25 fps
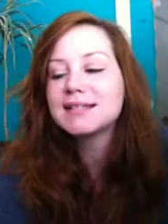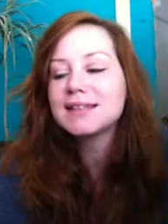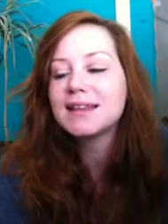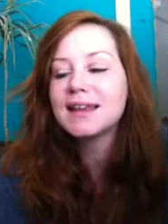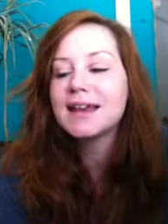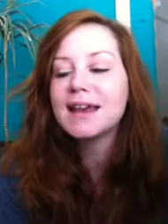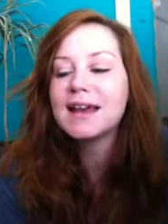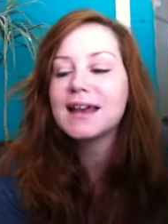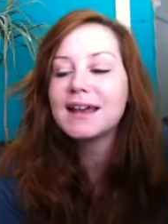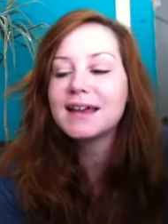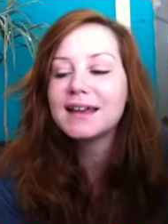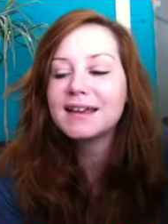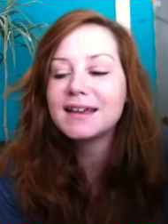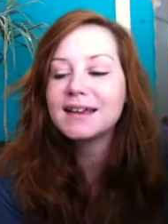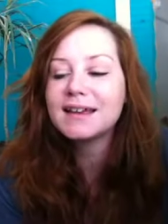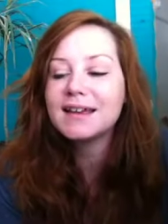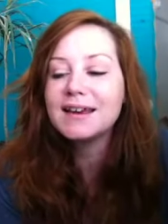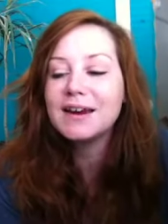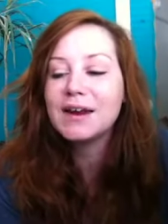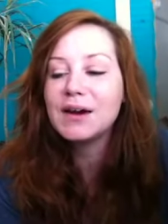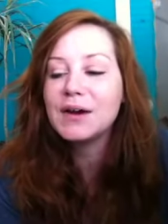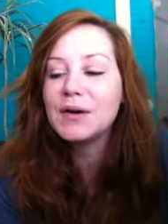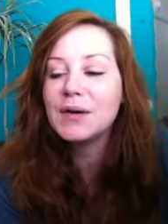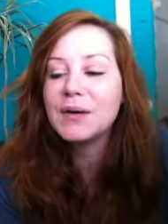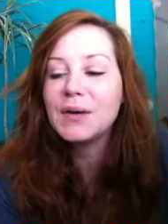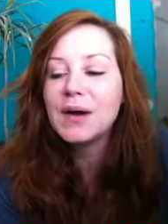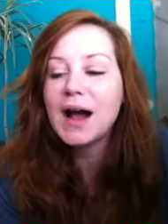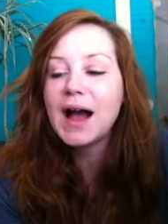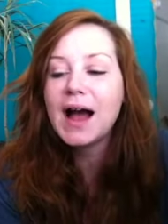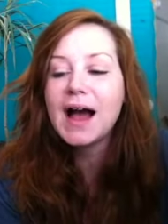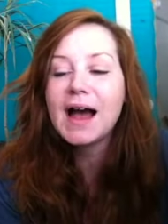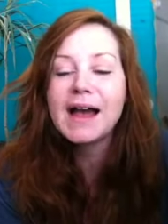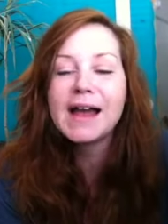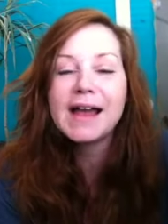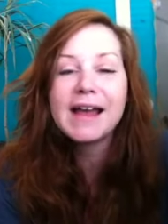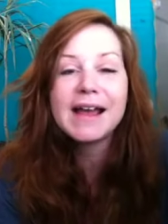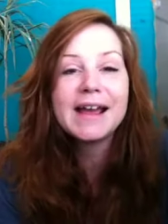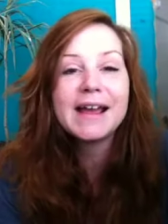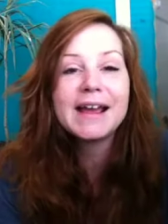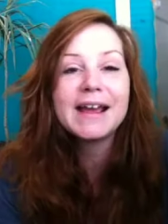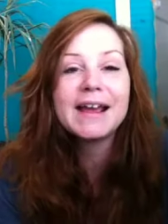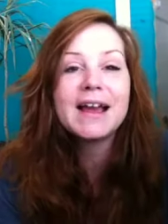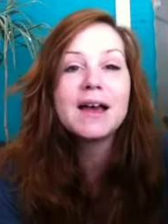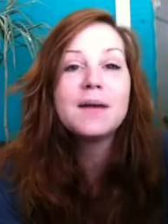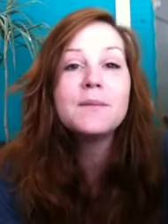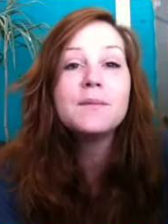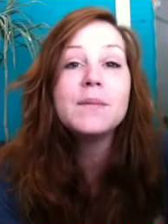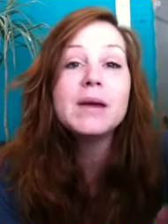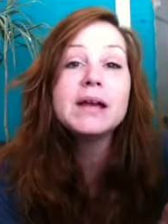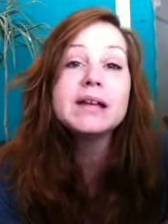like you know i
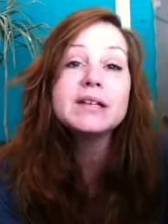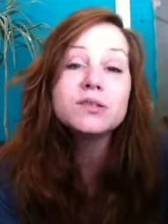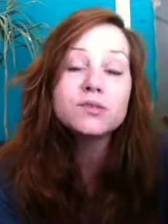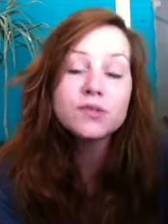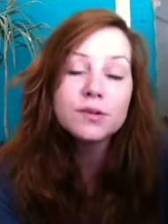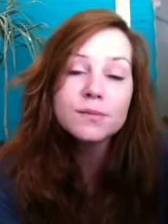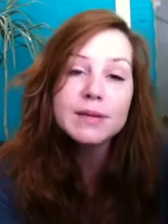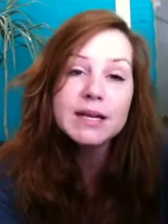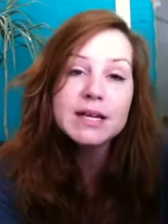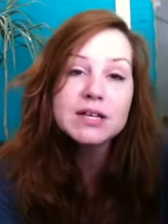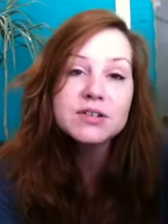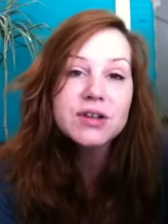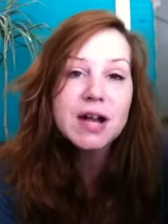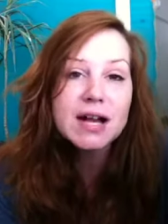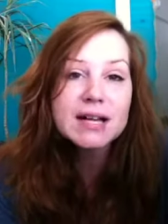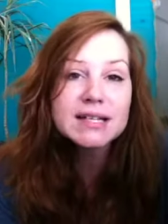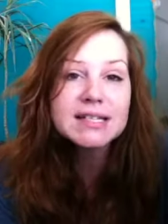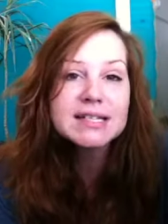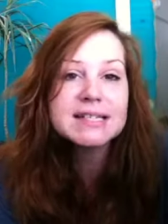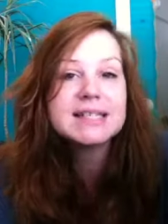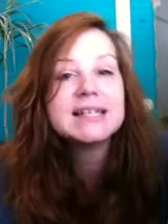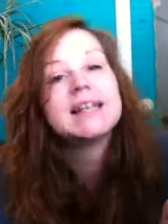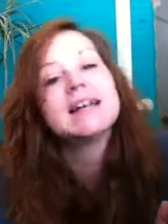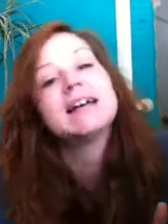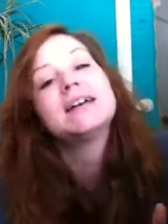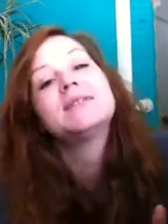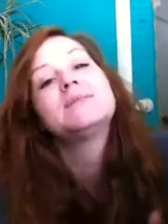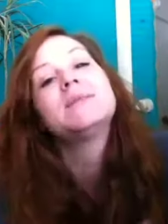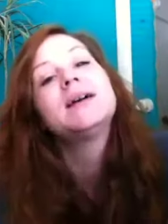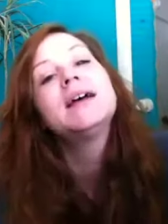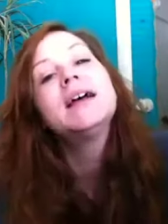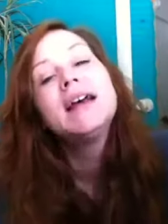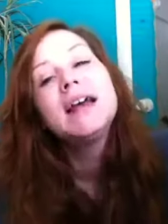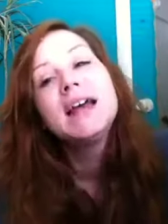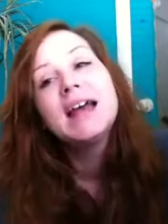am extremely attracted to him